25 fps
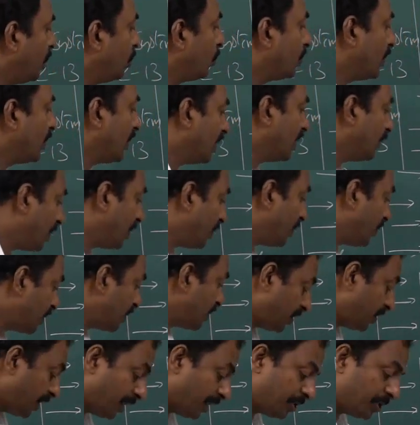nuclear power
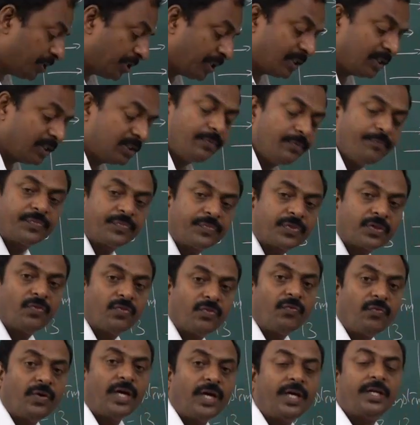stations,
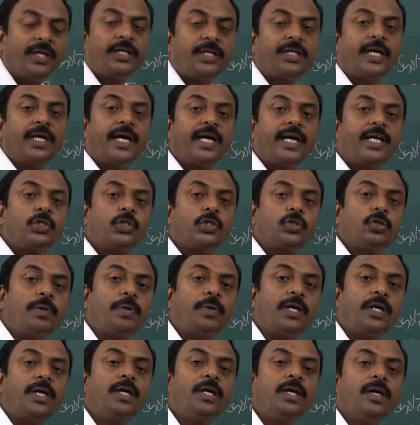where it has to
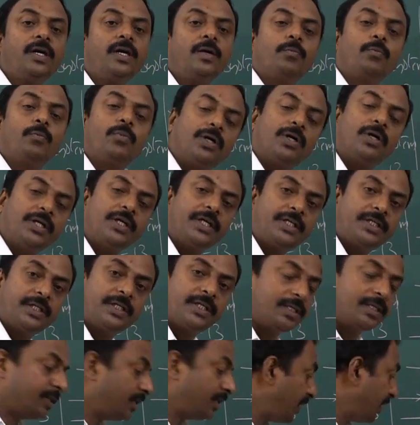be
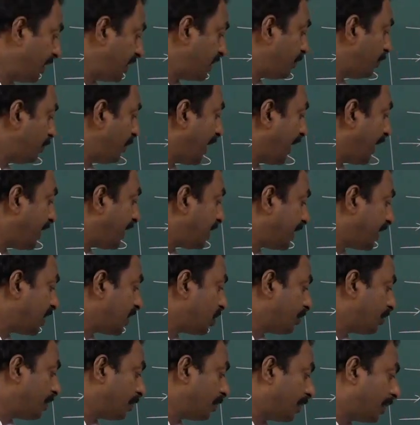monitored. These plants has
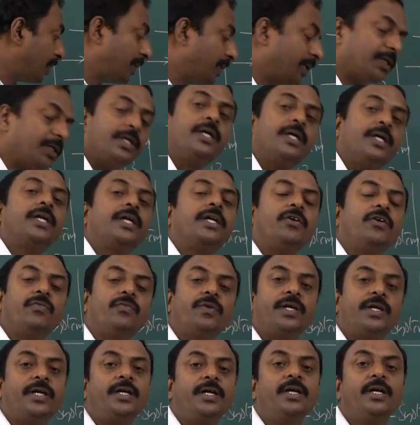to be monitored at
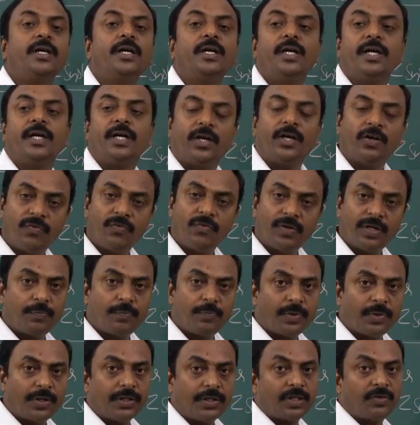every
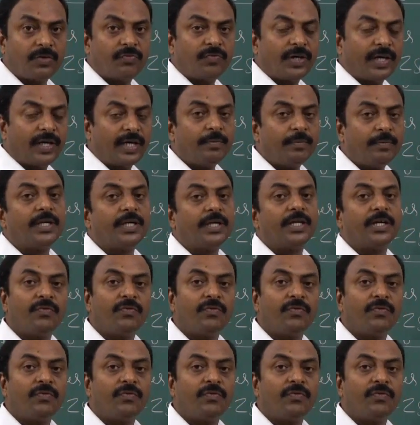point of time, at